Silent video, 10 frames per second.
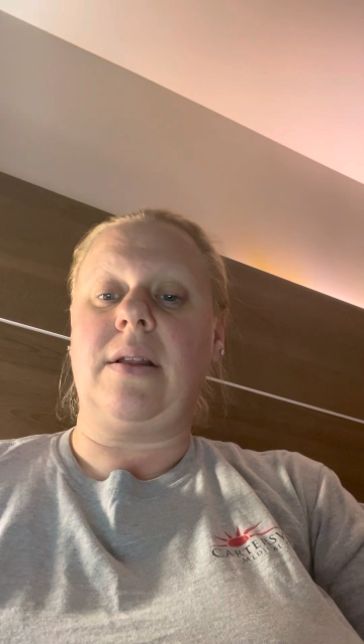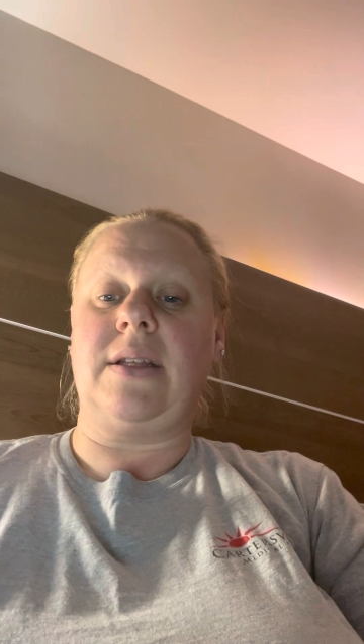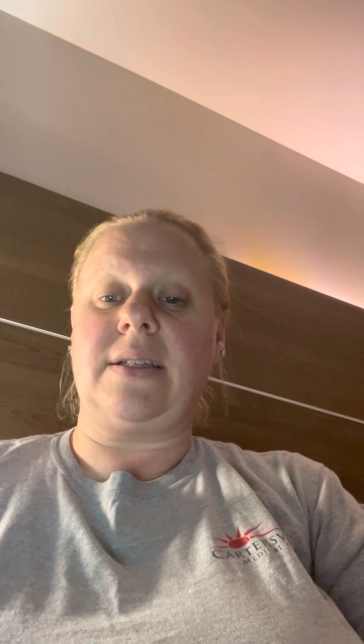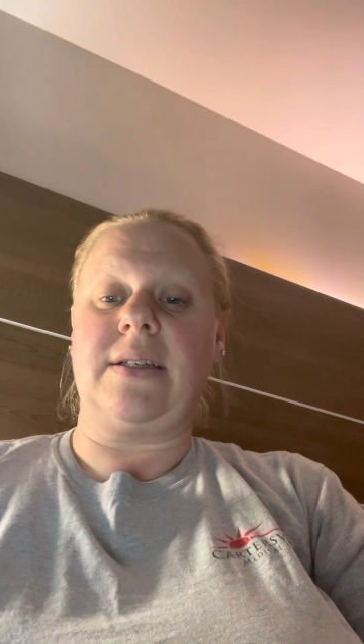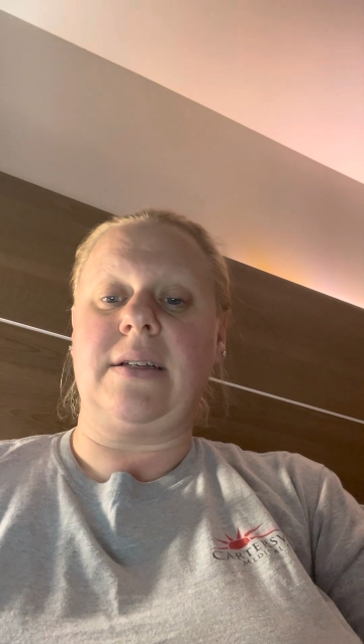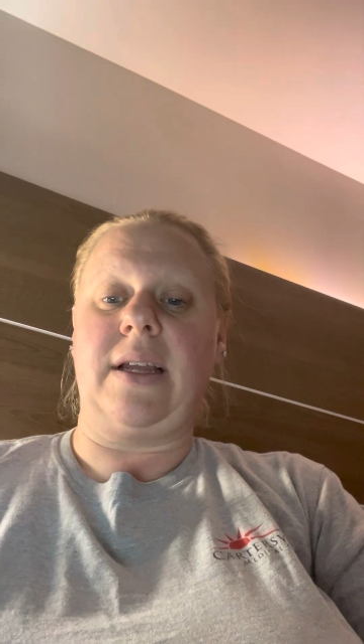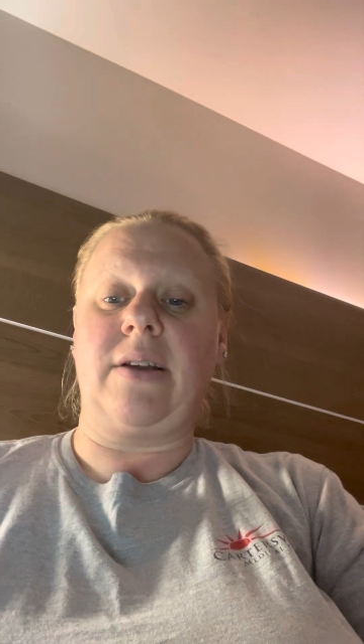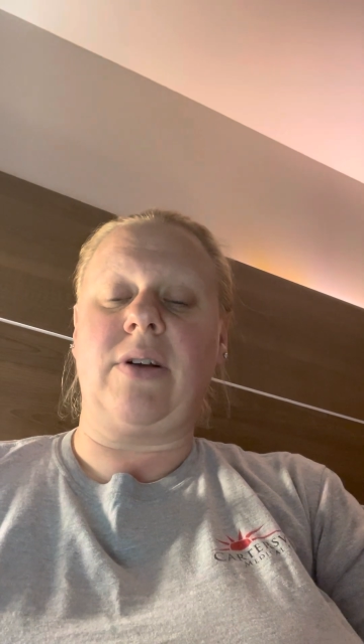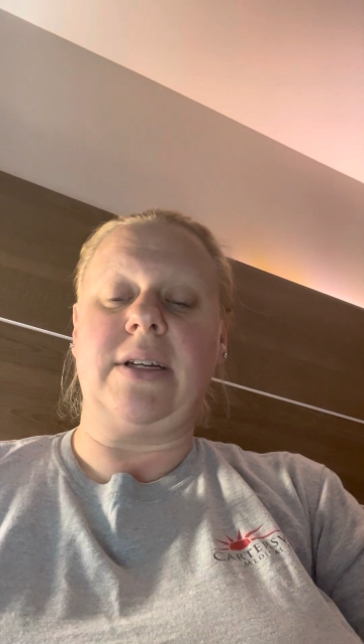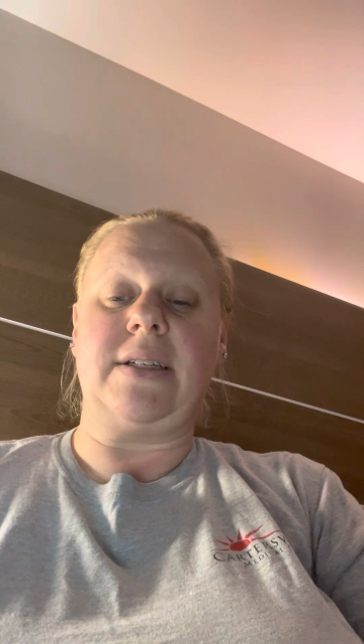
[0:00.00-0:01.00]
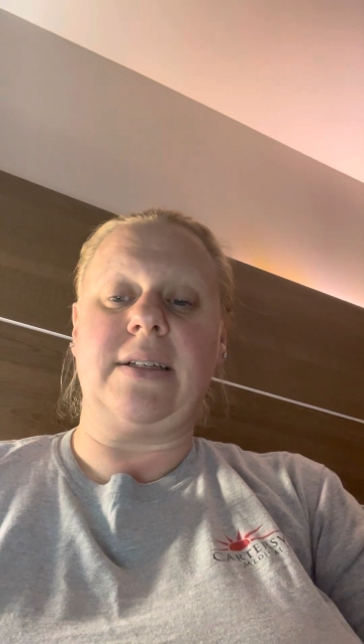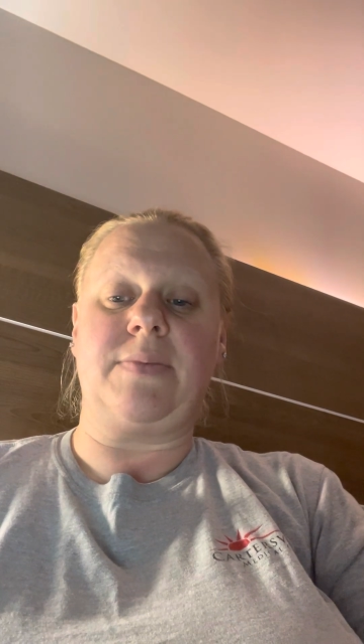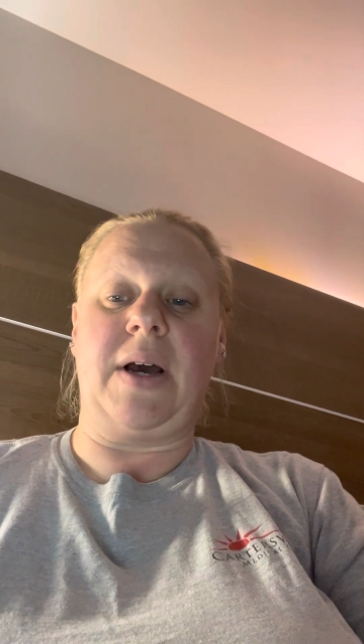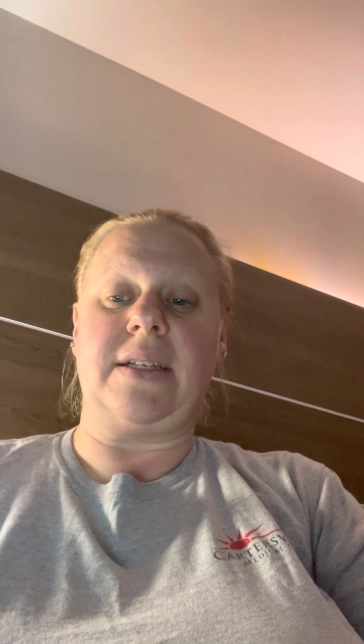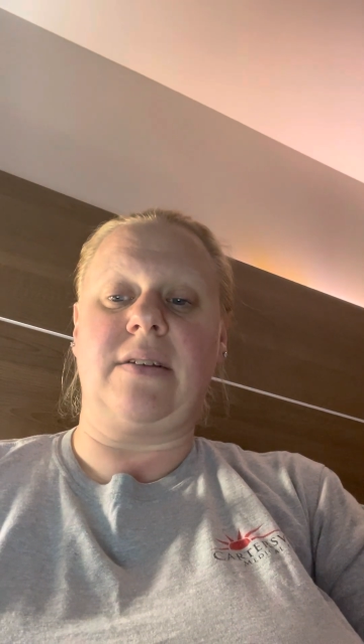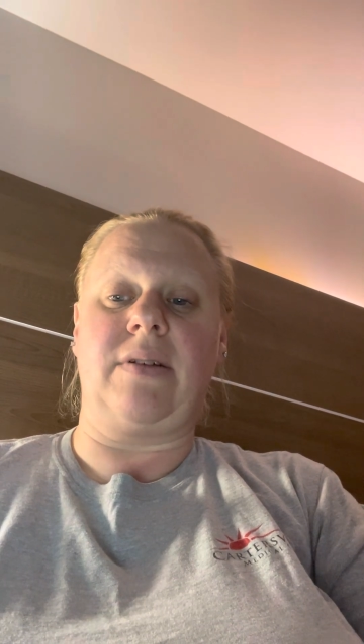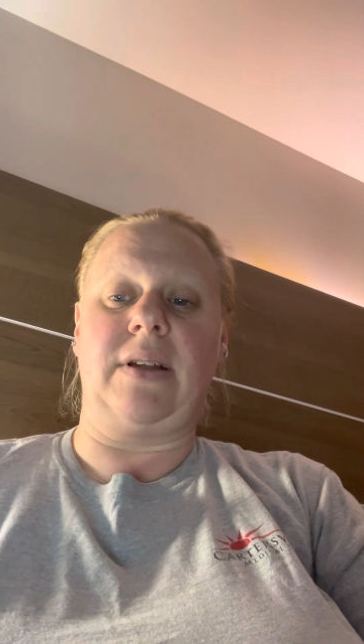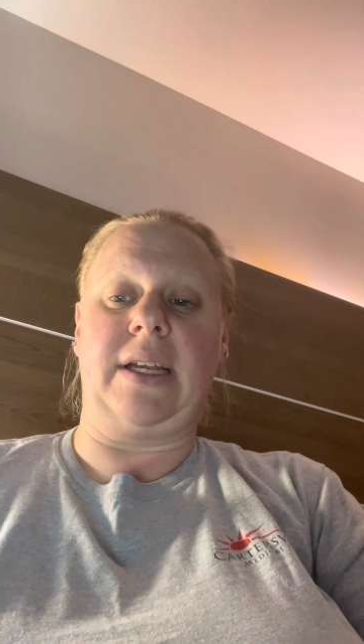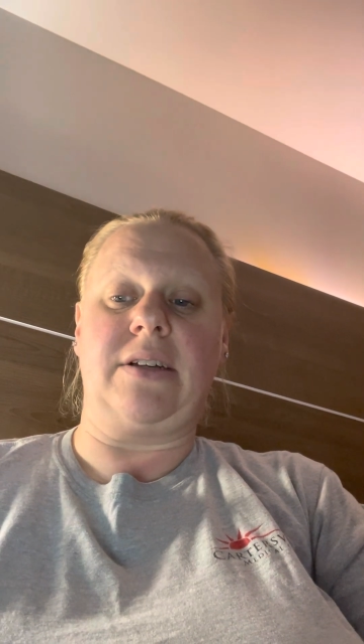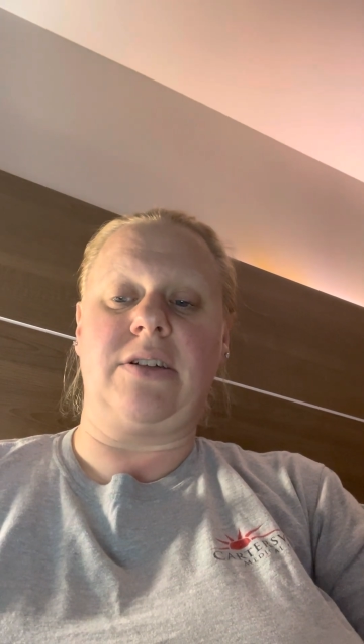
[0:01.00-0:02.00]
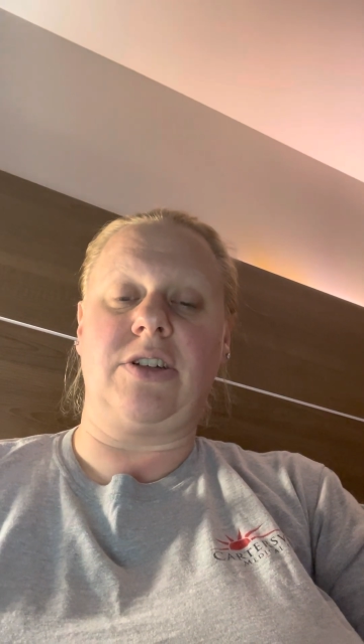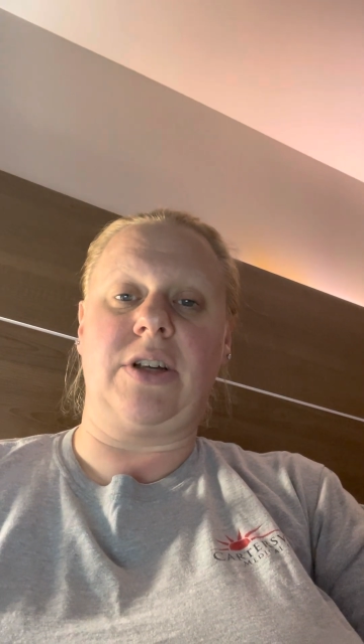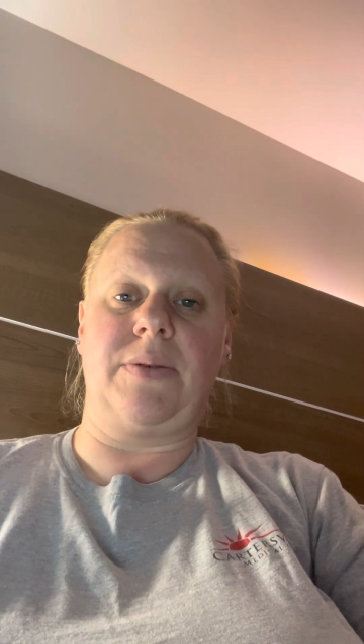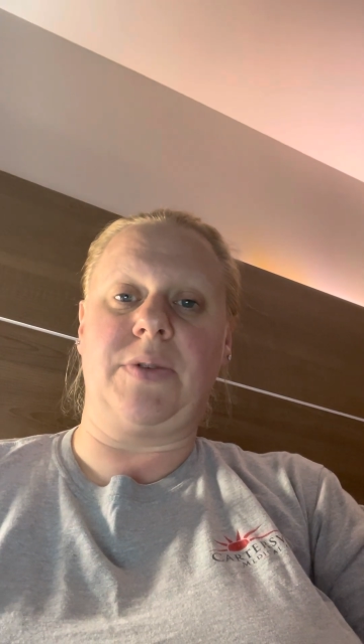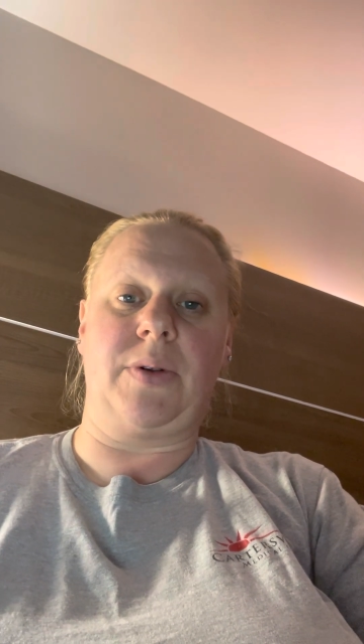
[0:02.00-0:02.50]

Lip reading: This increases positive relationships